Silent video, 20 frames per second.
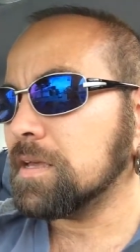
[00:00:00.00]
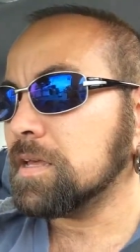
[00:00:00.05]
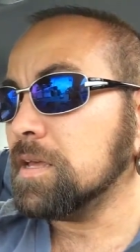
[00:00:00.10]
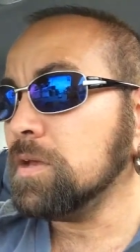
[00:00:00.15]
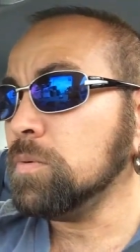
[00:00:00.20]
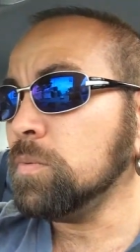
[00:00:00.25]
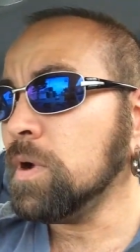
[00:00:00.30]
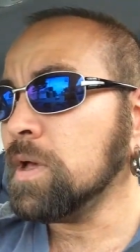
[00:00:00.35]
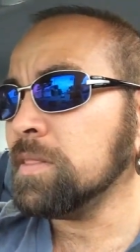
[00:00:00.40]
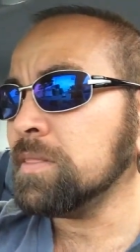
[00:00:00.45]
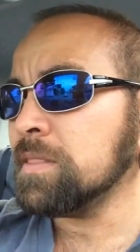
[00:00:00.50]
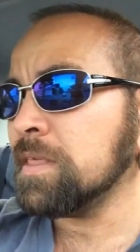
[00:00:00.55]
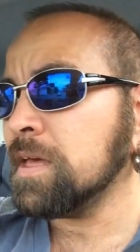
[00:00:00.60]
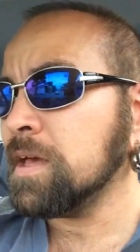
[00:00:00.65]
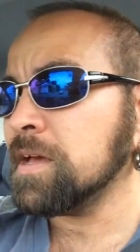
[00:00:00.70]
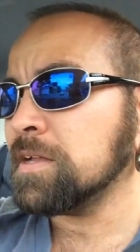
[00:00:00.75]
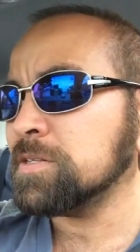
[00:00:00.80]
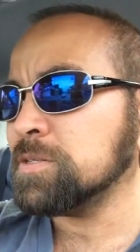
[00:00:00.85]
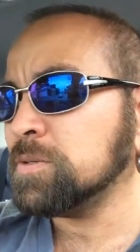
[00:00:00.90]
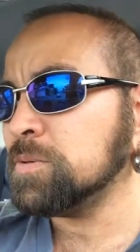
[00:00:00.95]
He went
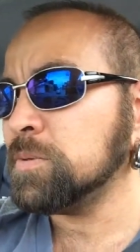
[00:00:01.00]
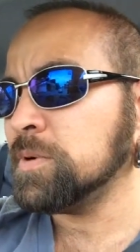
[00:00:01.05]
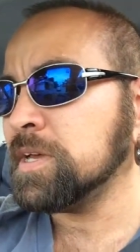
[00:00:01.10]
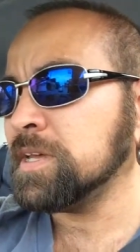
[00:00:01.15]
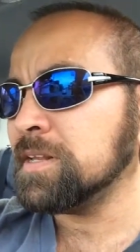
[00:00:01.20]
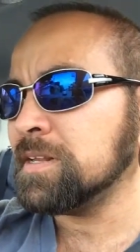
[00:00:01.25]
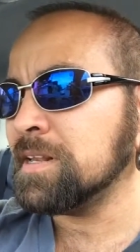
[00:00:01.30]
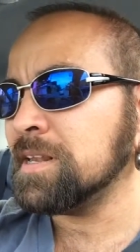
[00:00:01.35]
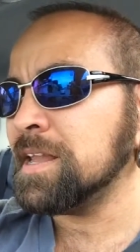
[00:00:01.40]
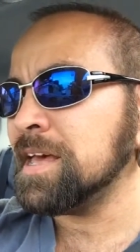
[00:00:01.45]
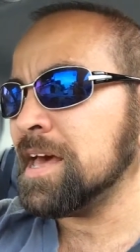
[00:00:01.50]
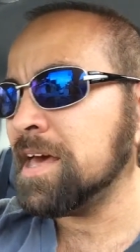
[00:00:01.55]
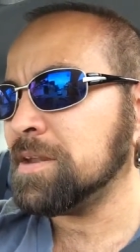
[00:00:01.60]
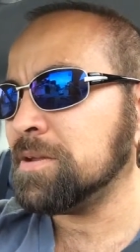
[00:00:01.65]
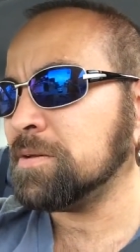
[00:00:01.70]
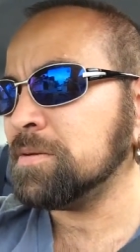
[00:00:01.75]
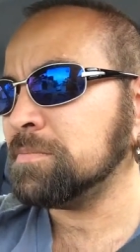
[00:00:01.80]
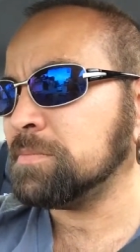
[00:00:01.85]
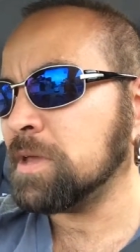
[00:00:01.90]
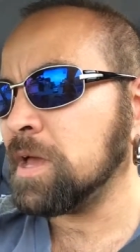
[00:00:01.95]
there to read a
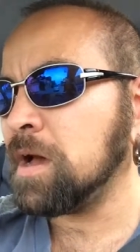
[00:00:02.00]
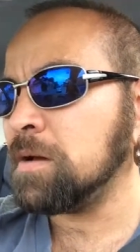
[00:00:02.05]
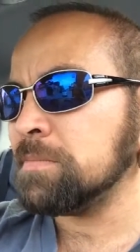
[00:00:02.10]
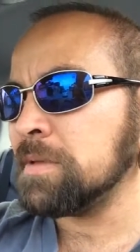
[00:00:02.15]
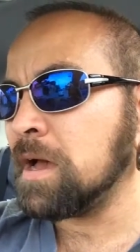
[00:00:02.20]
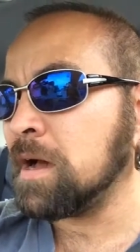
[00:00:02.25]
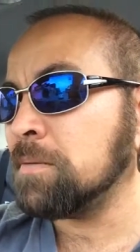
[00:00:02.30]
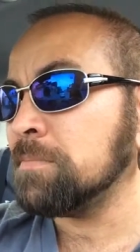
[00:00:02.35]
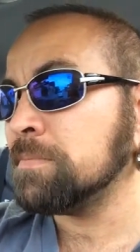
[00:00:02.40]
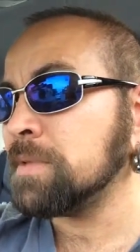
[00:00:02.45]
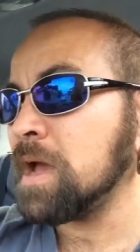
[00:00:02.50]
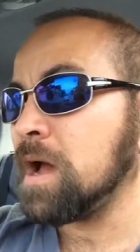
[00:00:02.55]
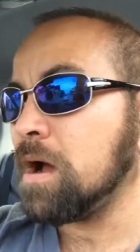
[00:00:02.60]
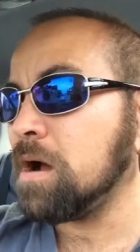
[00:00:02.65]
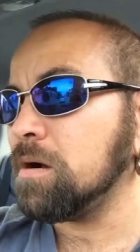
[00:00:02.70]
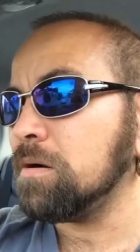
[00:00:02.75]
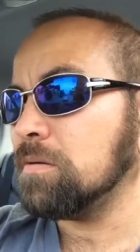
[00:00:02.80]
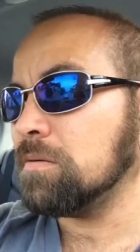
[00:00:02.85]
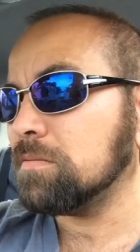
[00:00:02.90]
letter, meow, meow, meow.